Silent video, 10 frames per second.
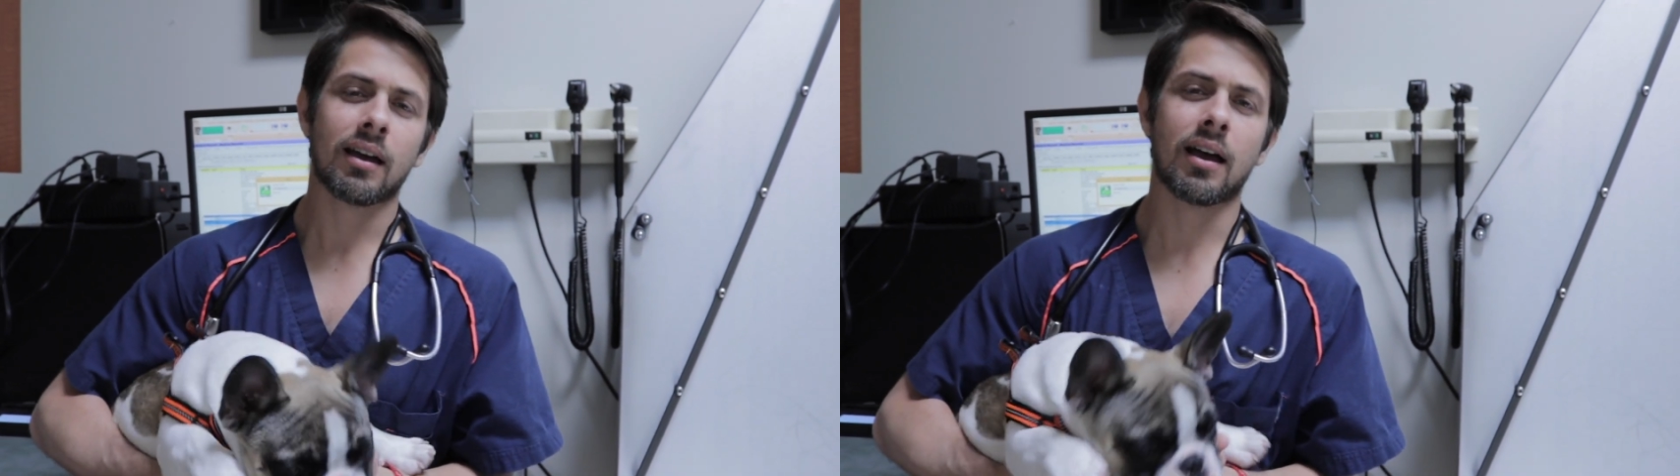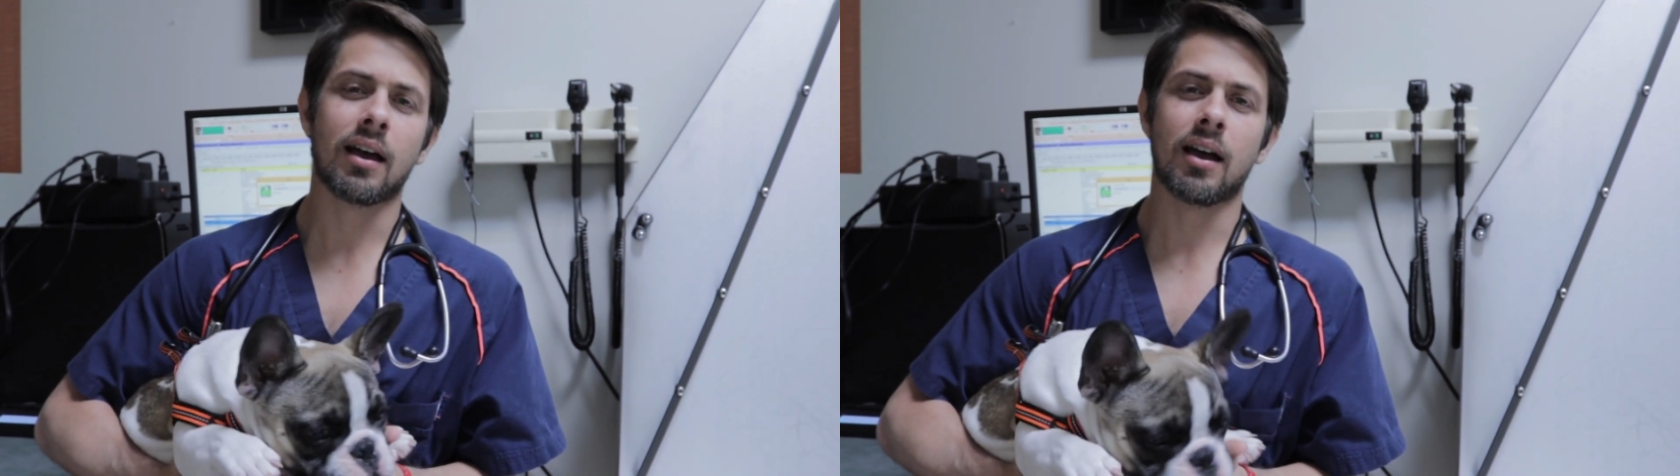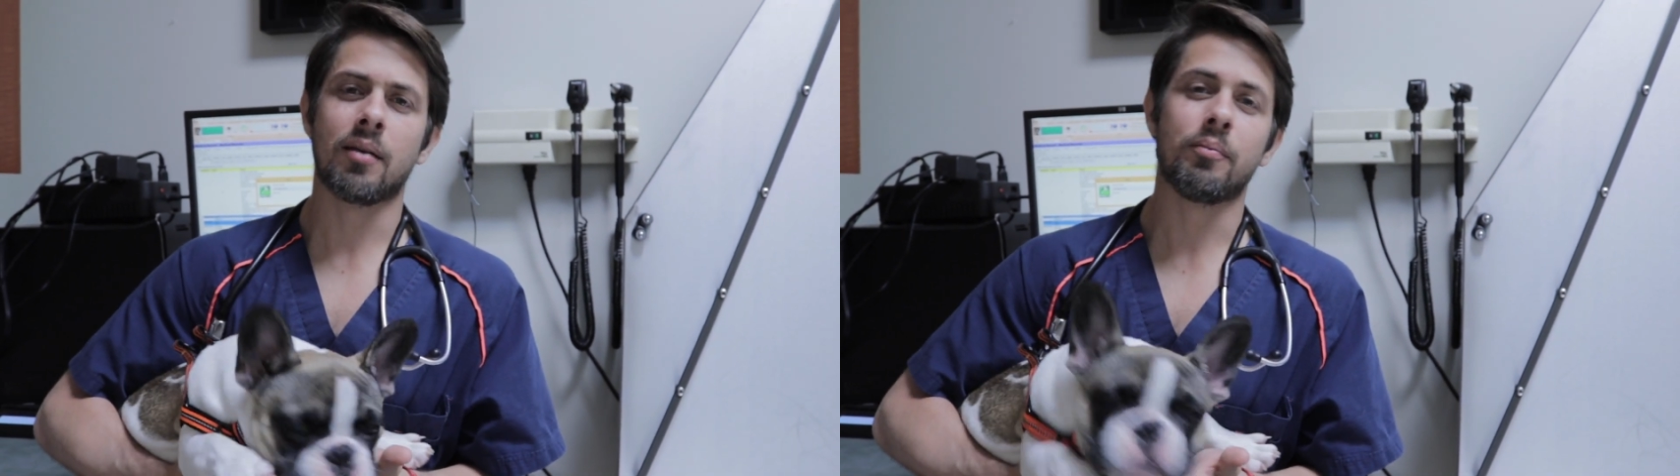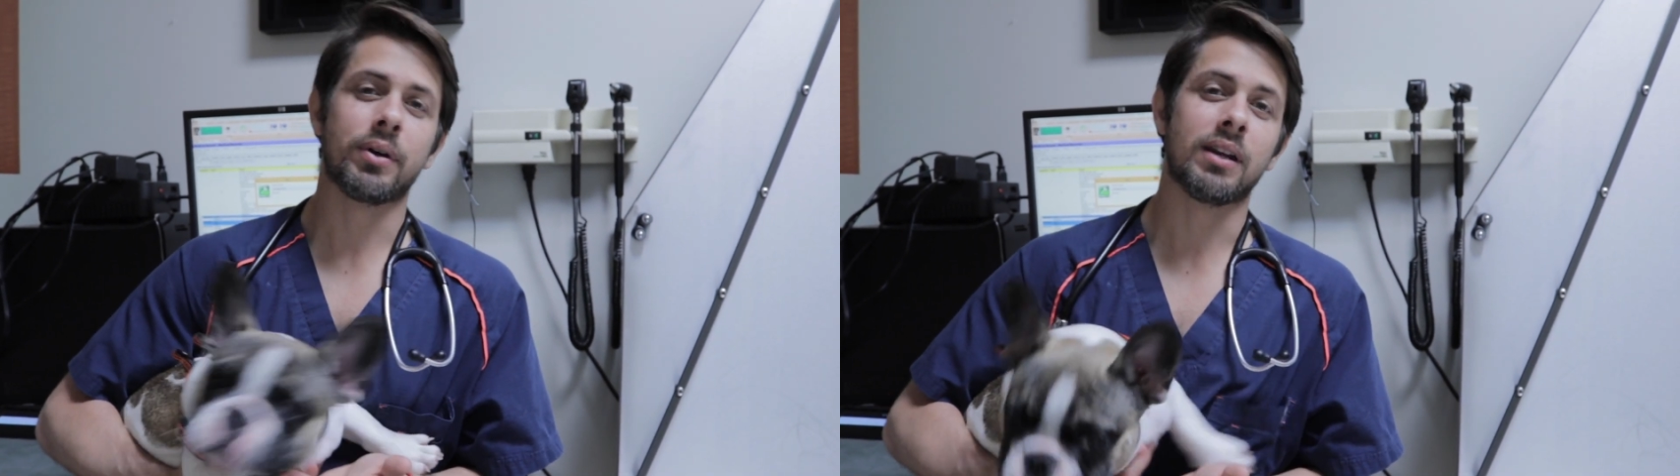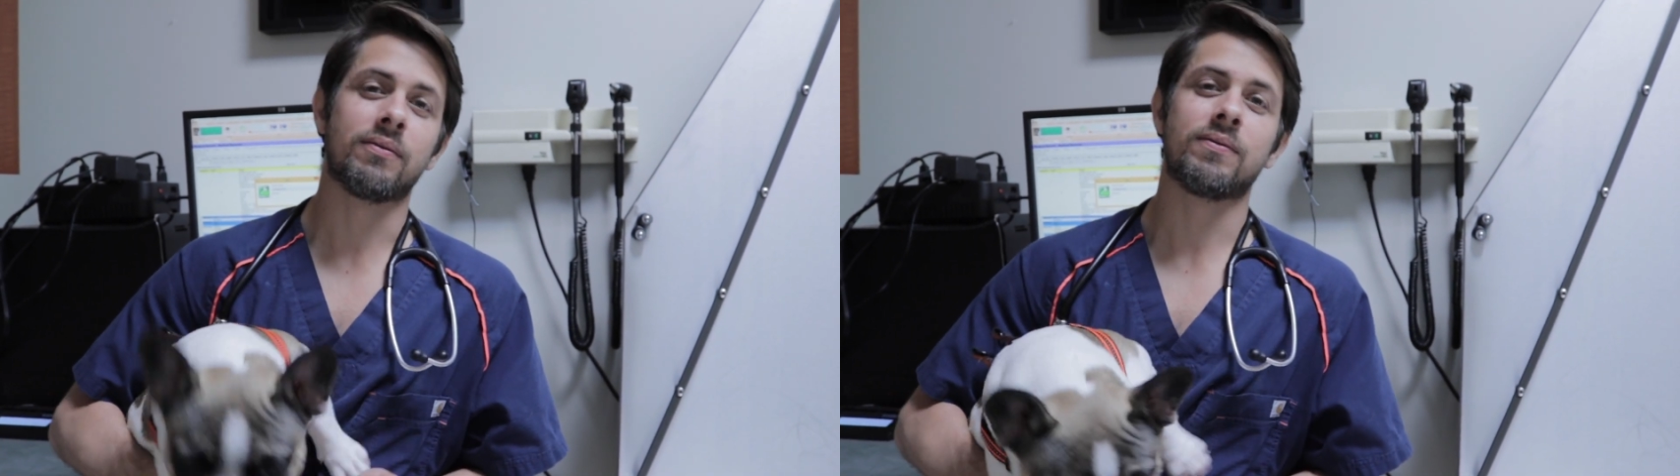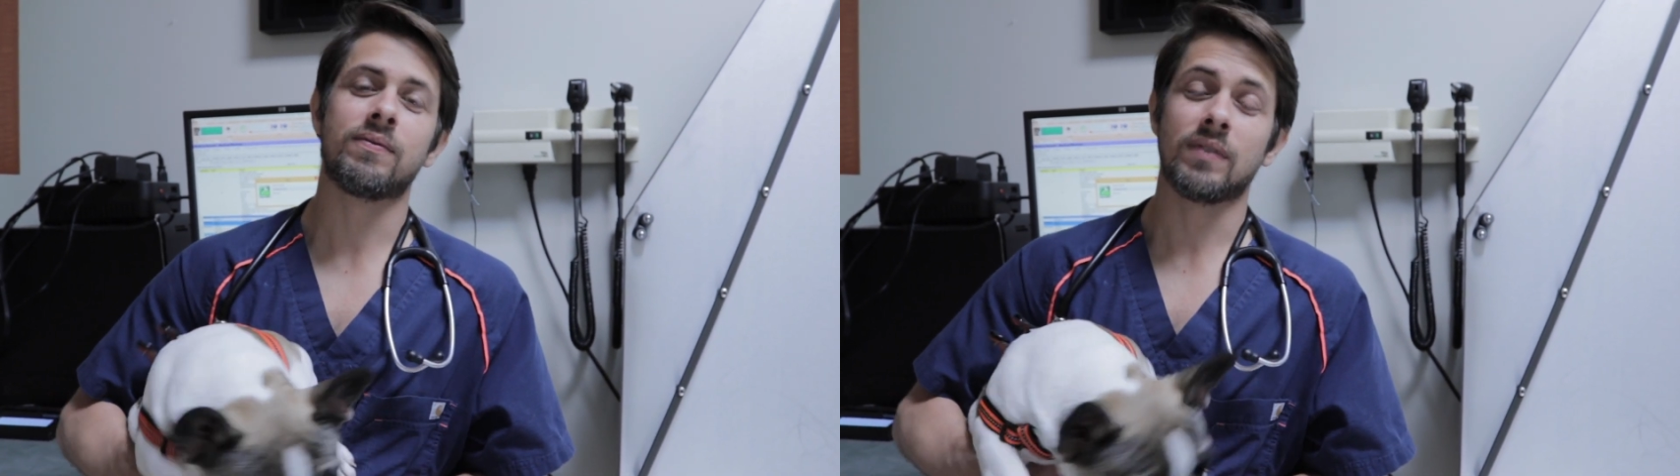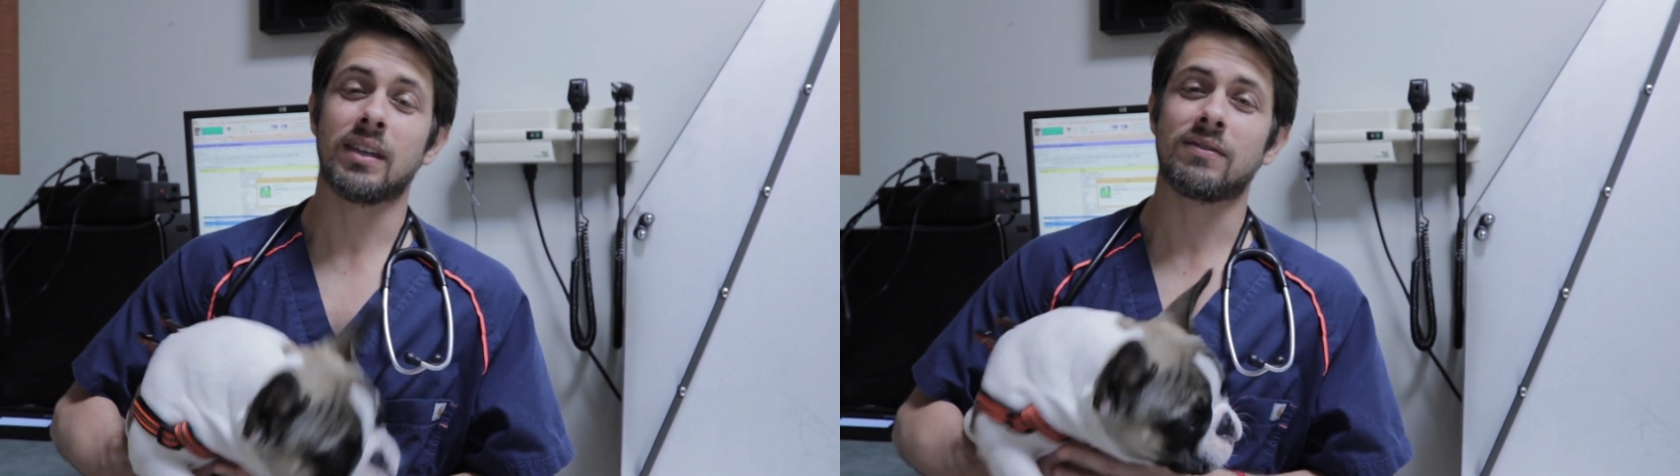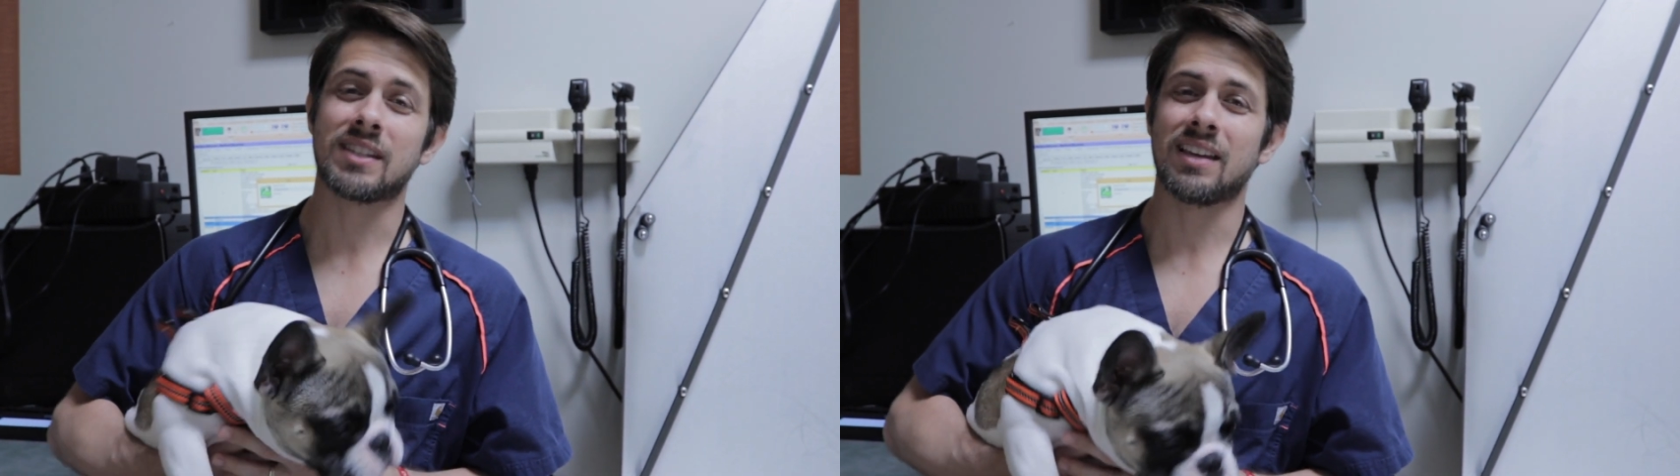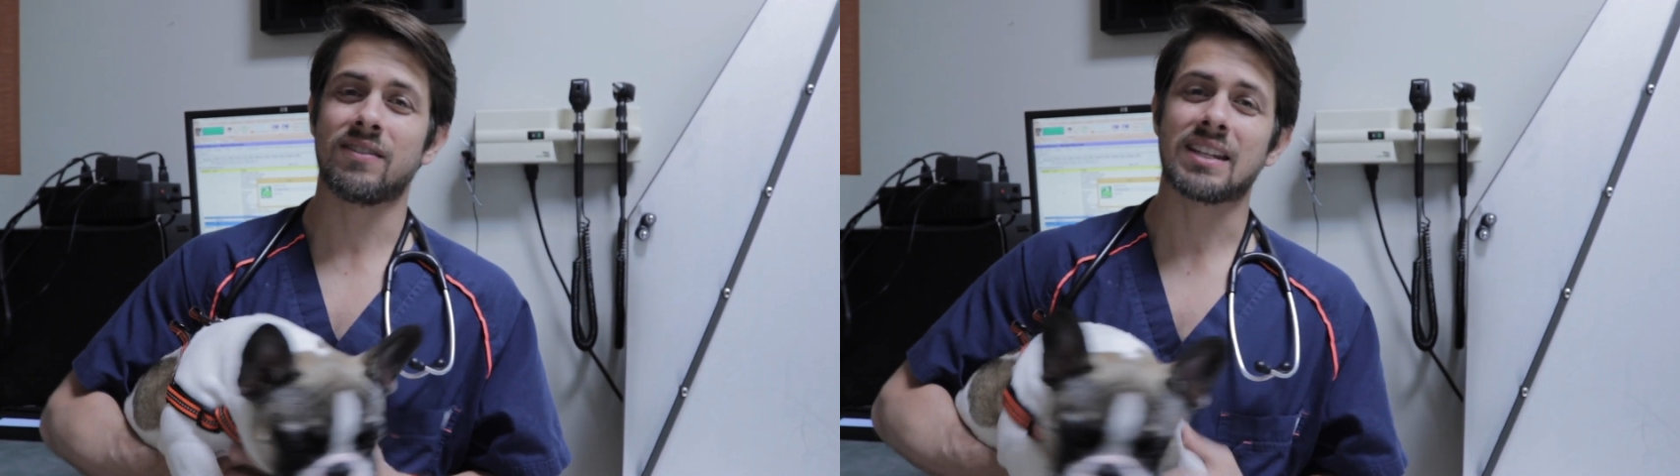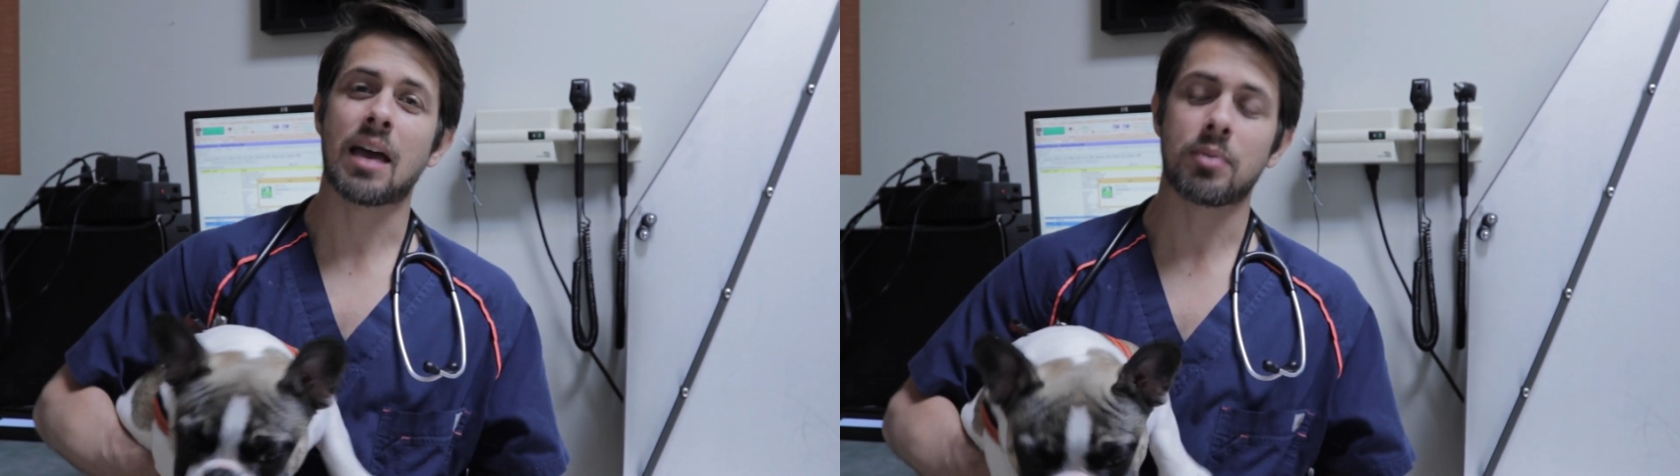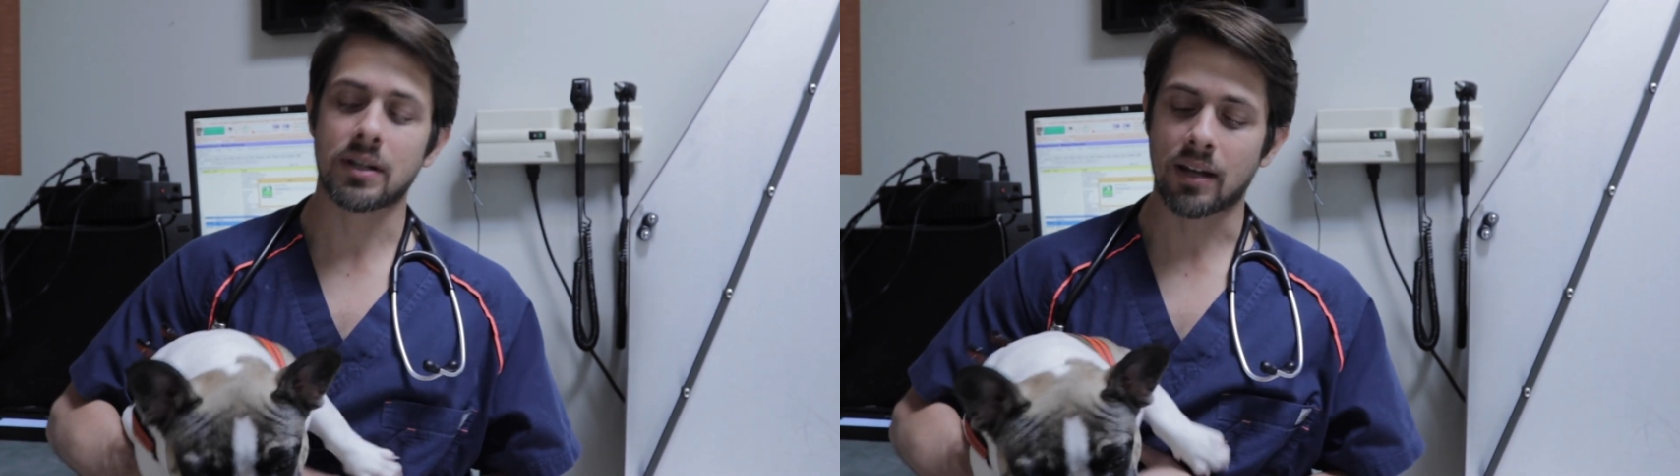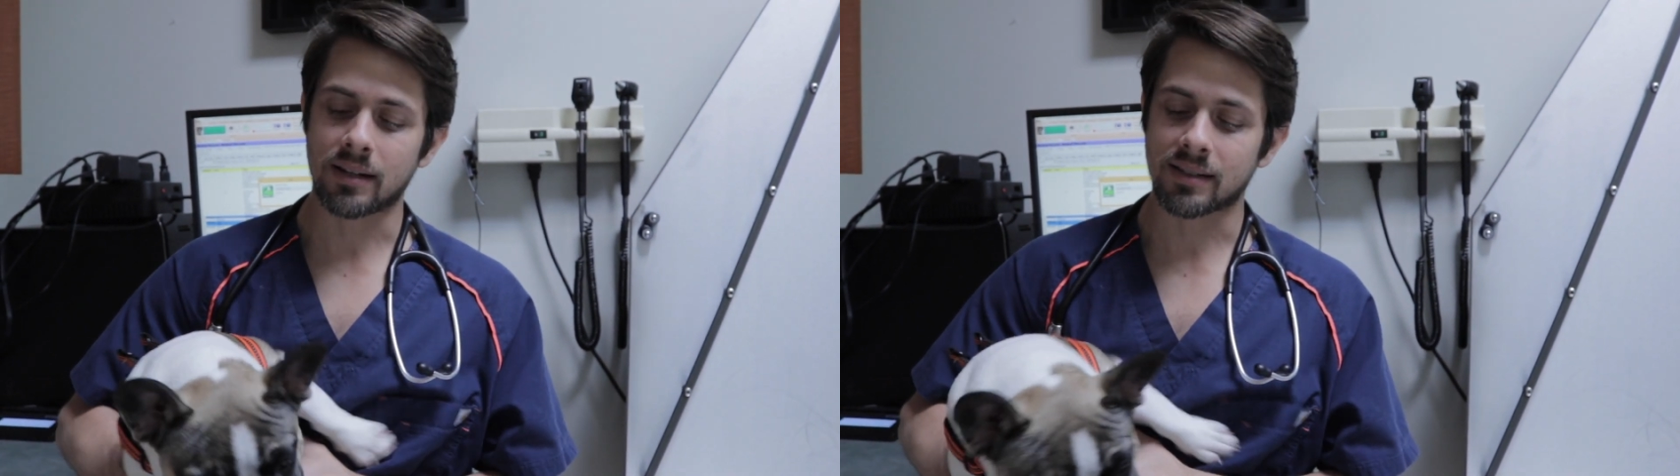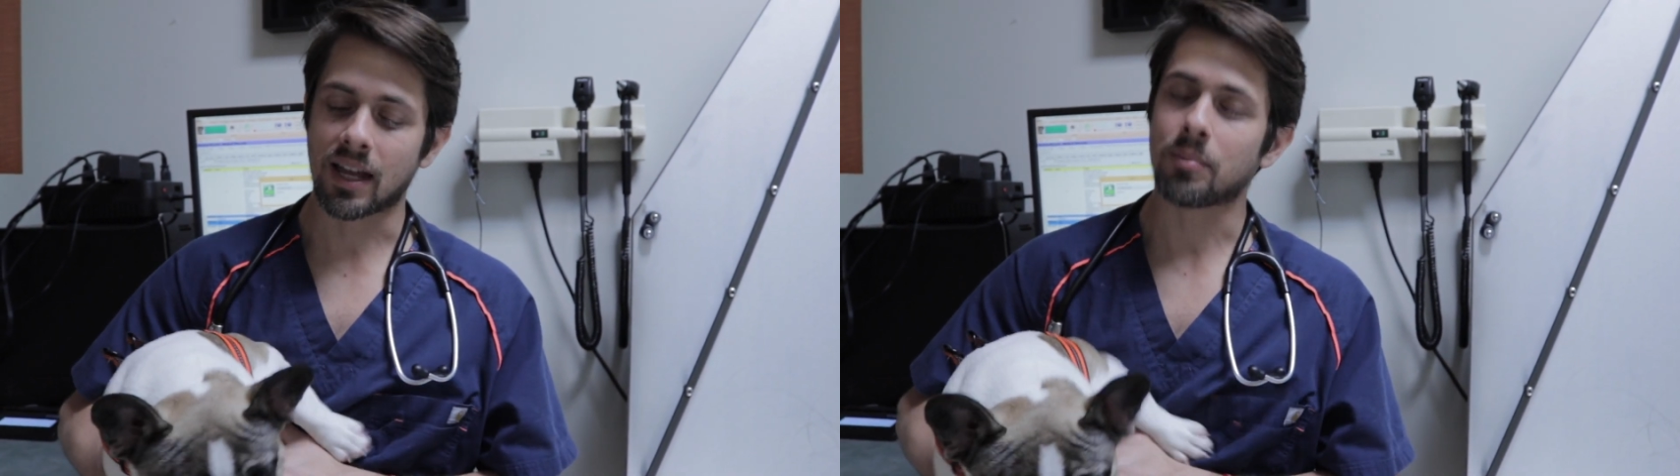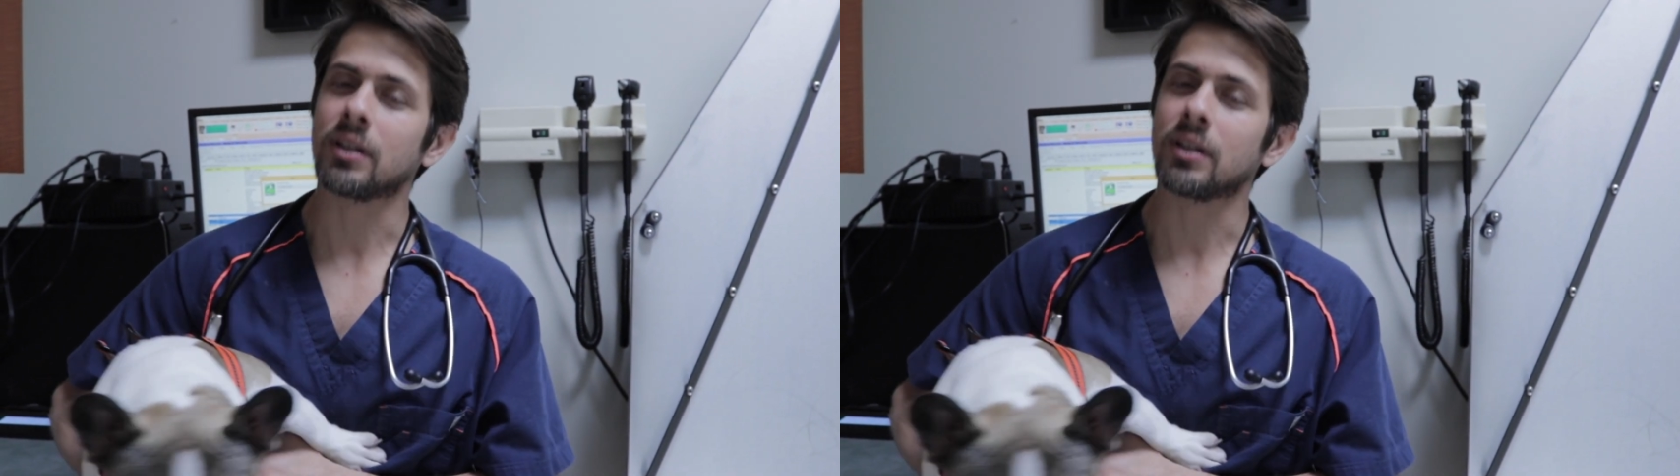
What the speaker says: but if it's happening nonstop,